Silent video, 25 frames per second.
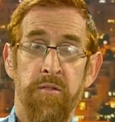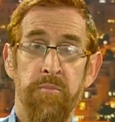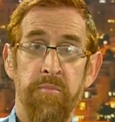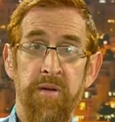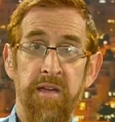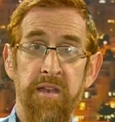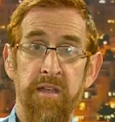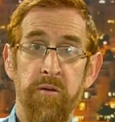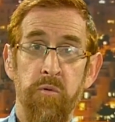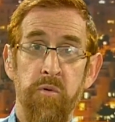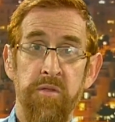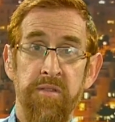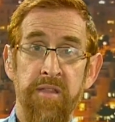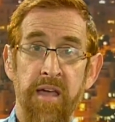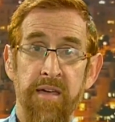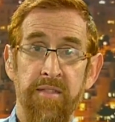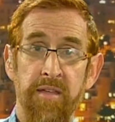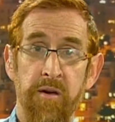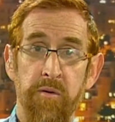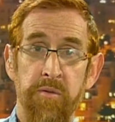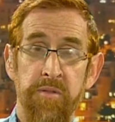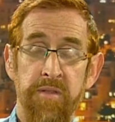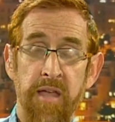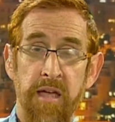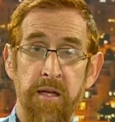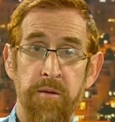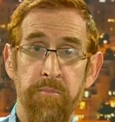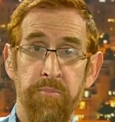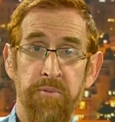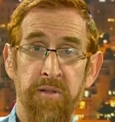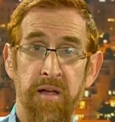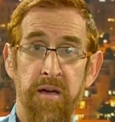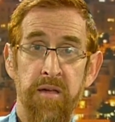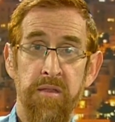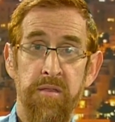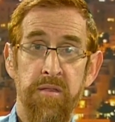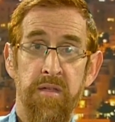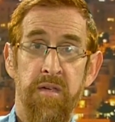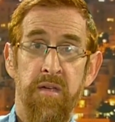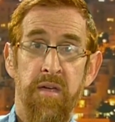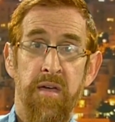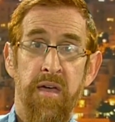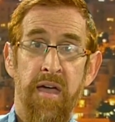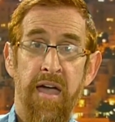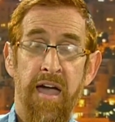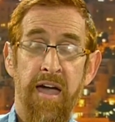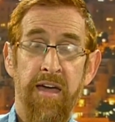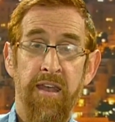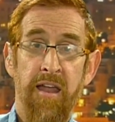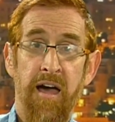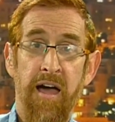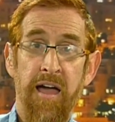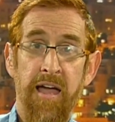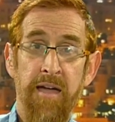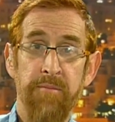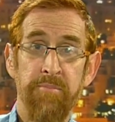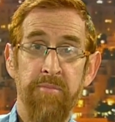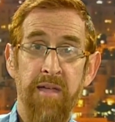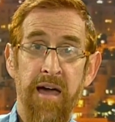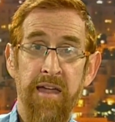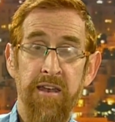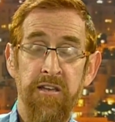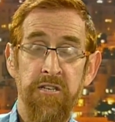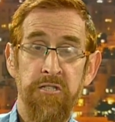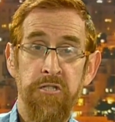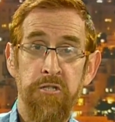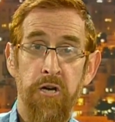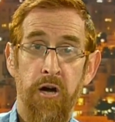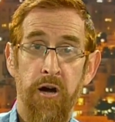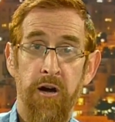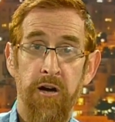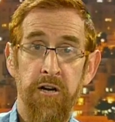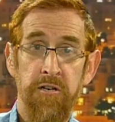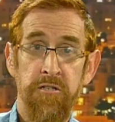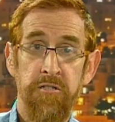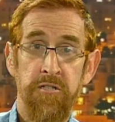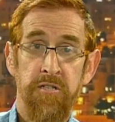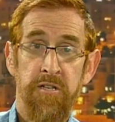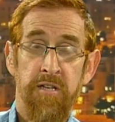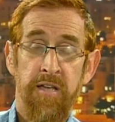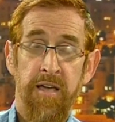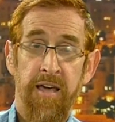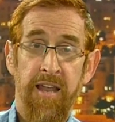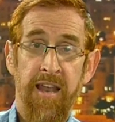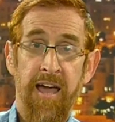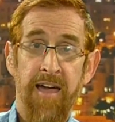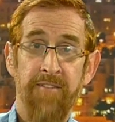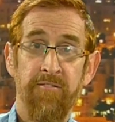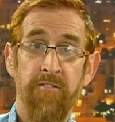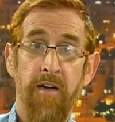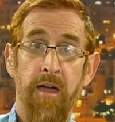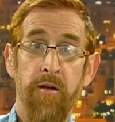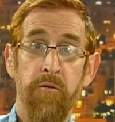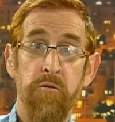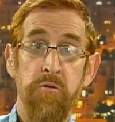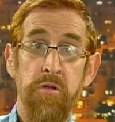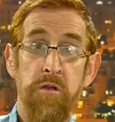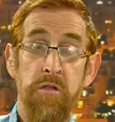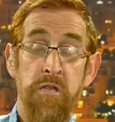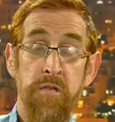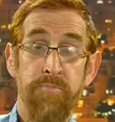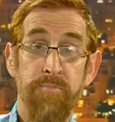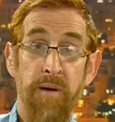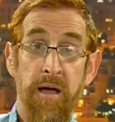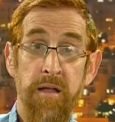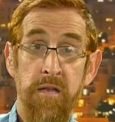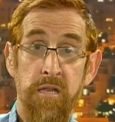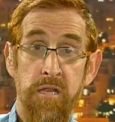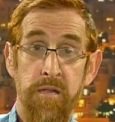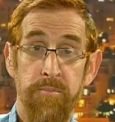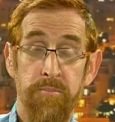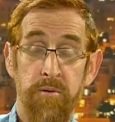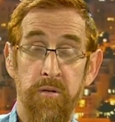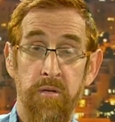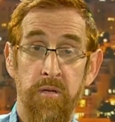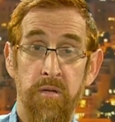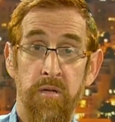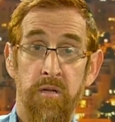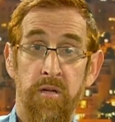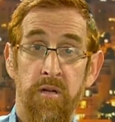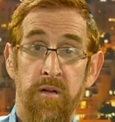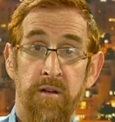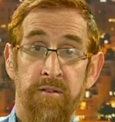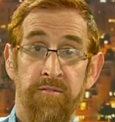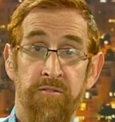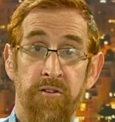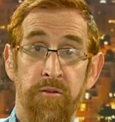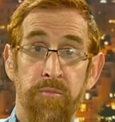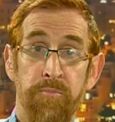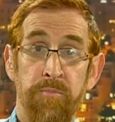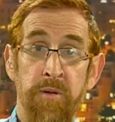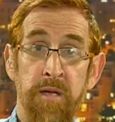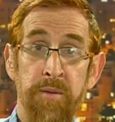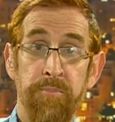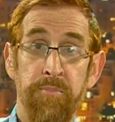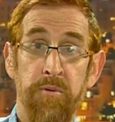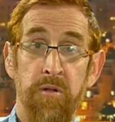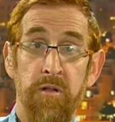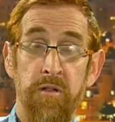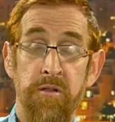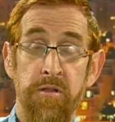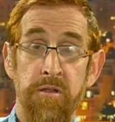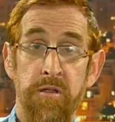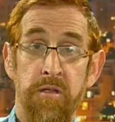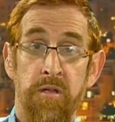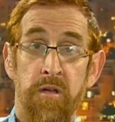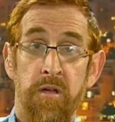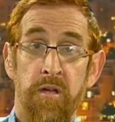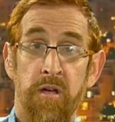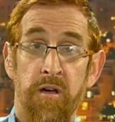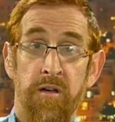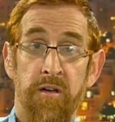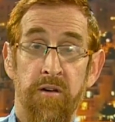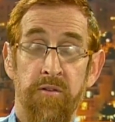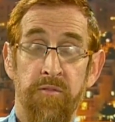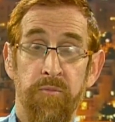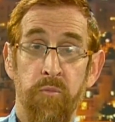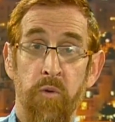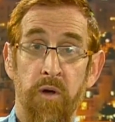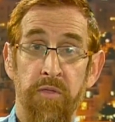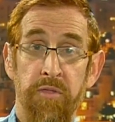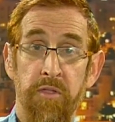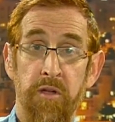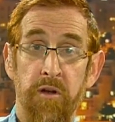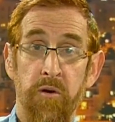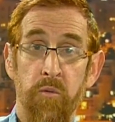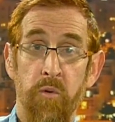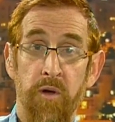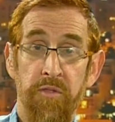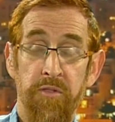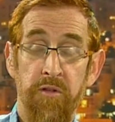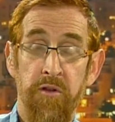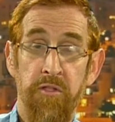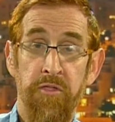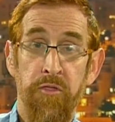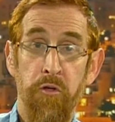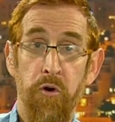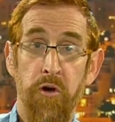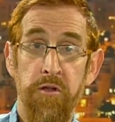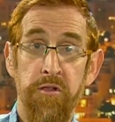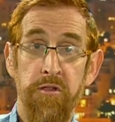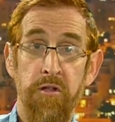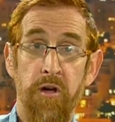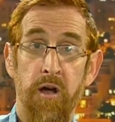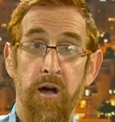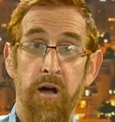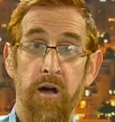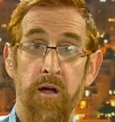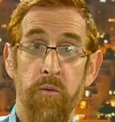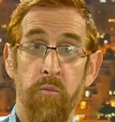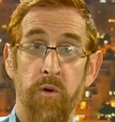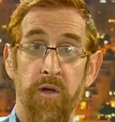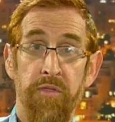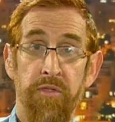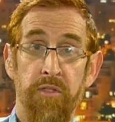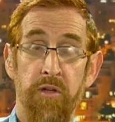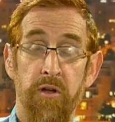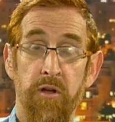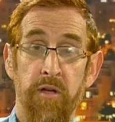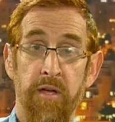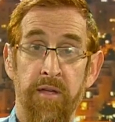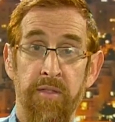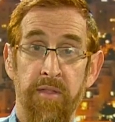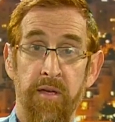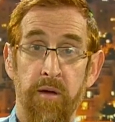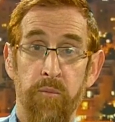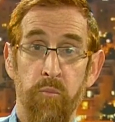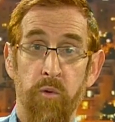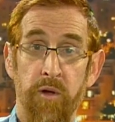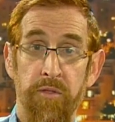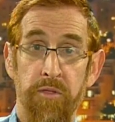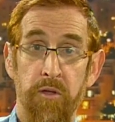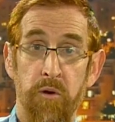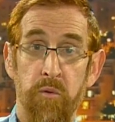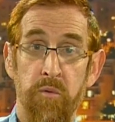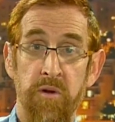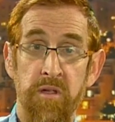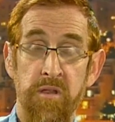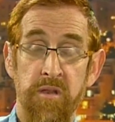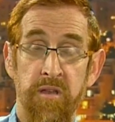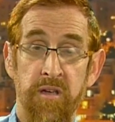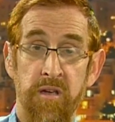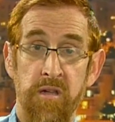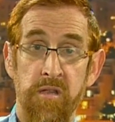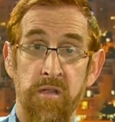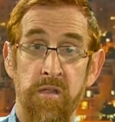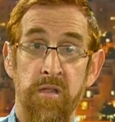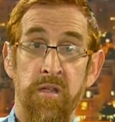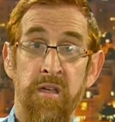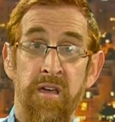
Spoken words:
the meeting that was taking place, and I am not in charge, and I am not responsible for people's what their thoughts are and what their reasoning is.